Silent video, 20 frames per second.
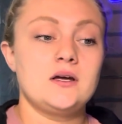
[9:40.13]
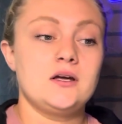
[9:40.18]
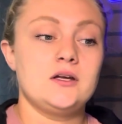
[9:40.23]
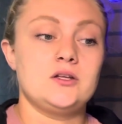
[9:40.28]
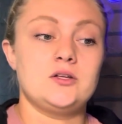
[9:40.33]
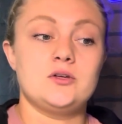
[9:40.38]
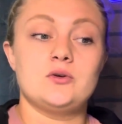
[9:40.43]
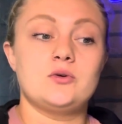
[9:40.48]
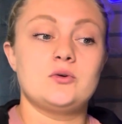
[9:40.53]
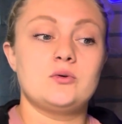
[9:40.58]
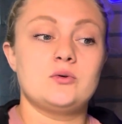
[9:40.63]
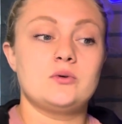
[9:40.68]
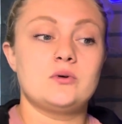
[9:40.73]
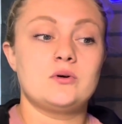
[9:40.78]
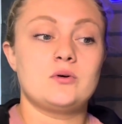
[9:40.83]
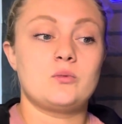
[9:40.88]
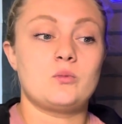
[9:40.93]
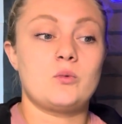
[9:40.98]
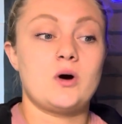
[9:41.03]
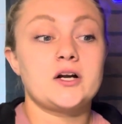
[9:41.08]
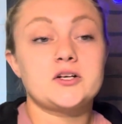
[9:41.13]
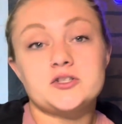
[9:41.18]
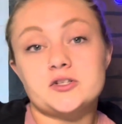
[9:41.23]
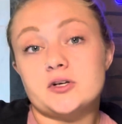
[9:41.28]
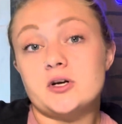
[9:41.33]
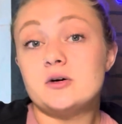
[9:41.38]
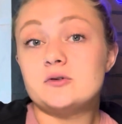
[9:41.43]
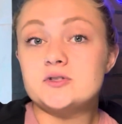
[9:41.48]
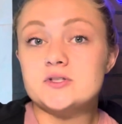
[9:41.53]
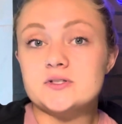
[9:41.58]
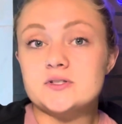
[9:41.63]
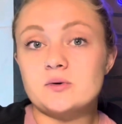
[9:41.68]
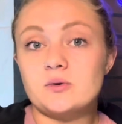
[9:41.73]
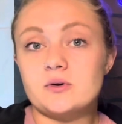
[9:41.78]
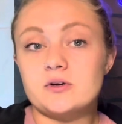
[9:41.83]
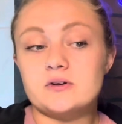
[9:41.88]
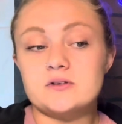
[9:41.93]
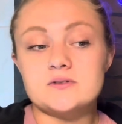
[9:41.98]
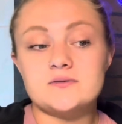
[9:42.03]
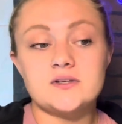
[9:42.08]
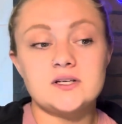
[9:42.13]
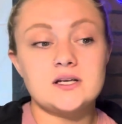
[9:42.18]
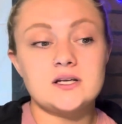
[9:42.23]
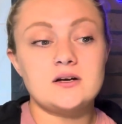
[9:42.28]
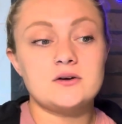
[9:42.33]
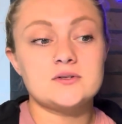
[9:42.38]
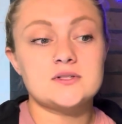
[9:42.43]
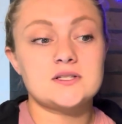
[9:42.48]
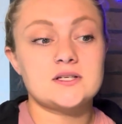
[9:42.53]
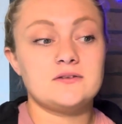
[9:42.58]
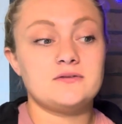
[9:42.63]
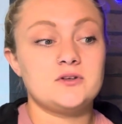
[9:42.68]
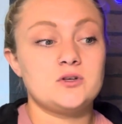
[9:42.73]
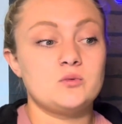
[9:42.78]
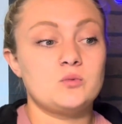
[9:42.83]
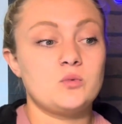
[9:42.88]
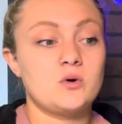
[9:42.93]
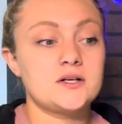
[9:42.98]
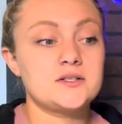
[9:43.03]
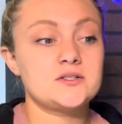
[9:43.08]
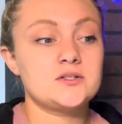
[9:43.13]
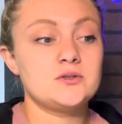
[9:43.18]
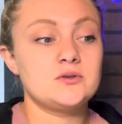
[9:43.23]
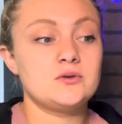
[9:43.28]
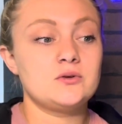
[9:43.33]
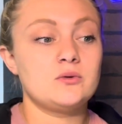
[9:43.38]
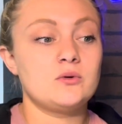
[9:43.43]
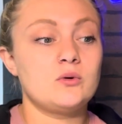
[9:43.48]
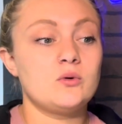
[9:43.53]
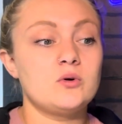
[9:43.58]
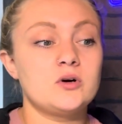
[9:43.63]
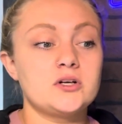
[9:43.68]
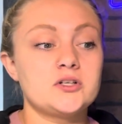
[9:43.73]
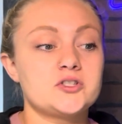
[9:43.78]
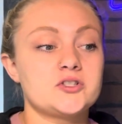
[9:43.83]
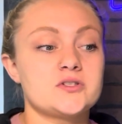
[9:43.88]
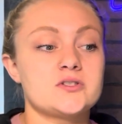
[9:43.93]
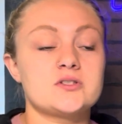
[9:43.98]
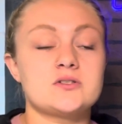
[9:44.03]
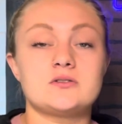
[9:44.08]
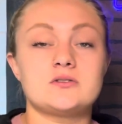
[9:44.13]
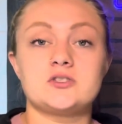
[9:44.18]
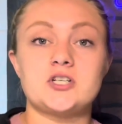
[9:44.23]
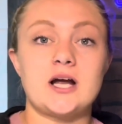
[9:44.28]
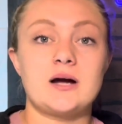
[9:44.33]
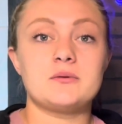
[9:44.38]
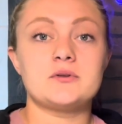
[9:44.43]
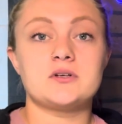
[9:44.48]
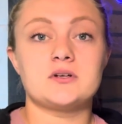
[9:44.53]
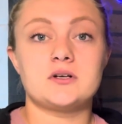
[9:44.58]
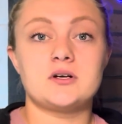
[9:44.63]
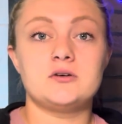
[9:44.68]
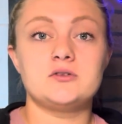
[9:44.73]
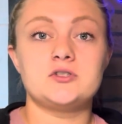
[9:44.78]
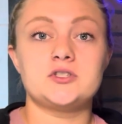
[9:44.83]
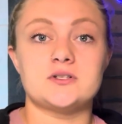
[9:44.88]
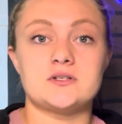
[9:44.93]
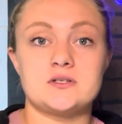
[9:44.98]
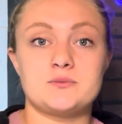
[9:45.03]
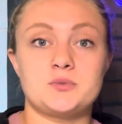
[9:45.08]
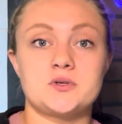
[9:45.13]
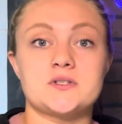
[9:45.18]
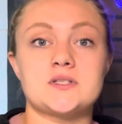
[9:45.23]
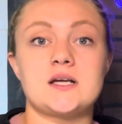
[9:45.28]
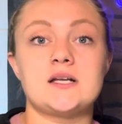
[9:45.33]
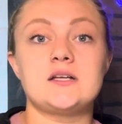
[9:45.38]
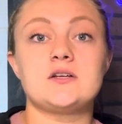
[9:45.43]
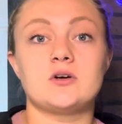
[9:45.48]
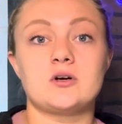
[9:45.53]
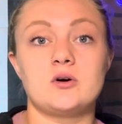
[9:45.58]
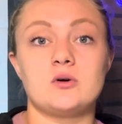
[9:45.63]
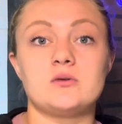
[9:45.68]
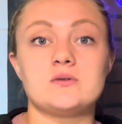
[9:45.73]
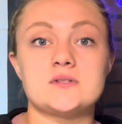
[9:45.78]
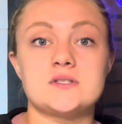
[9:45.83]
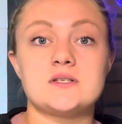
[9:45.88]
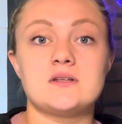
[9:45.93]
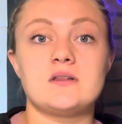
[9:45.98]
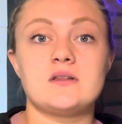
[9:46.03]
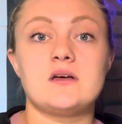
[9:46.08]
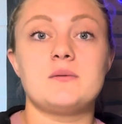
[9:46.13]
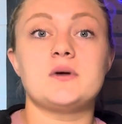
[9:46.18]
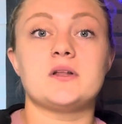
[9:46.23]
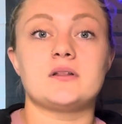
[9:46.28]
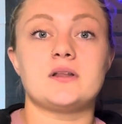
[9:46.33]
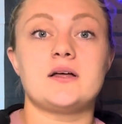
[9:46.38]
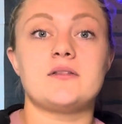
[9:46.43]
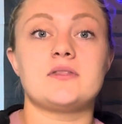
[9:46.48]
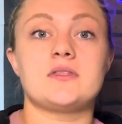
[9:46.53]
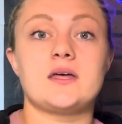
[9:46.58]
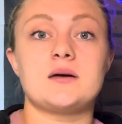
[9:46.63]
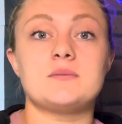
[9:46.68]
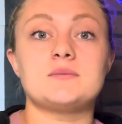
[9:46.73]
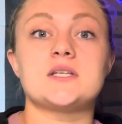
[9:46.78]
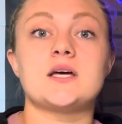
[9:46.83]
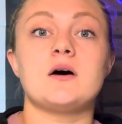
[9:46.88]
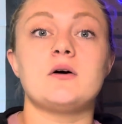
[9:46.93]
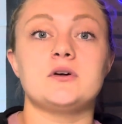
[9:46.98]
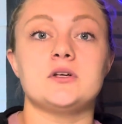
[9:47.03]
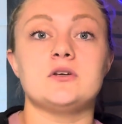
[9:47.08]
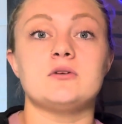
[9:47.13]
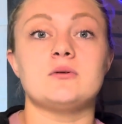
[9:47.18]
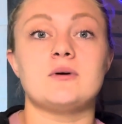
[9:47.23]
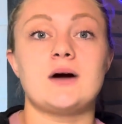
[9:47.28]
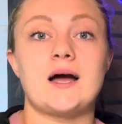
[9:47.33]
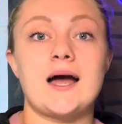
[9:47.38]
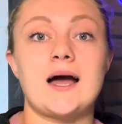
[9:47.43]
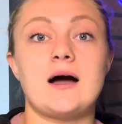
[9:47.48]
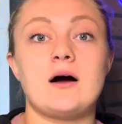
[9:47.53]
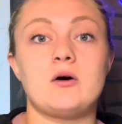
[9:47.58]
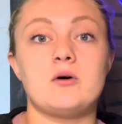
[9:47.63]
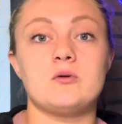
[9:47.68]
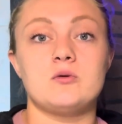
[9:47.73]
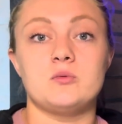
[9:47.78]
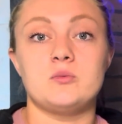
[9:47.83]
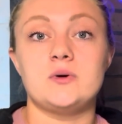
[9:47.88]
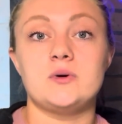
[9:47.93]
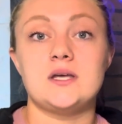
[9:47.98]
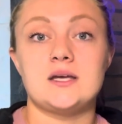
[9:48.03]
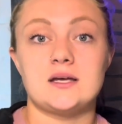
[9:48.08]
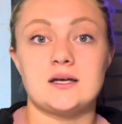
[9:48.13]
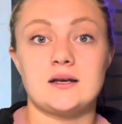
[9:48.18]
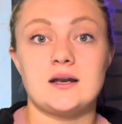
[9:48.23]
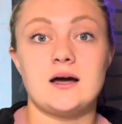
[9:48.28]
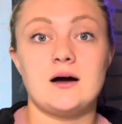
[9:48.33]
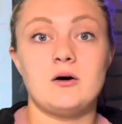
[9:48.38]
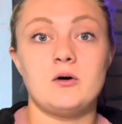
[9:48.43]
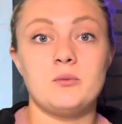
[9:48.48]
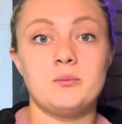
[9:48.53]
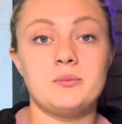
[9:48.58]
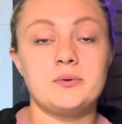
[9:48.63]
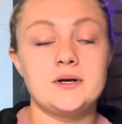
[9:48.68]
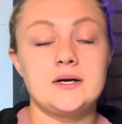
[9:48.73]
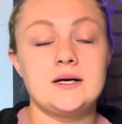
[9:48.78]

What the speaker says: You watch the Coaches Corners videos if you want to, or just chat with your coaches. Present your goals to them and let them tell you how we can help.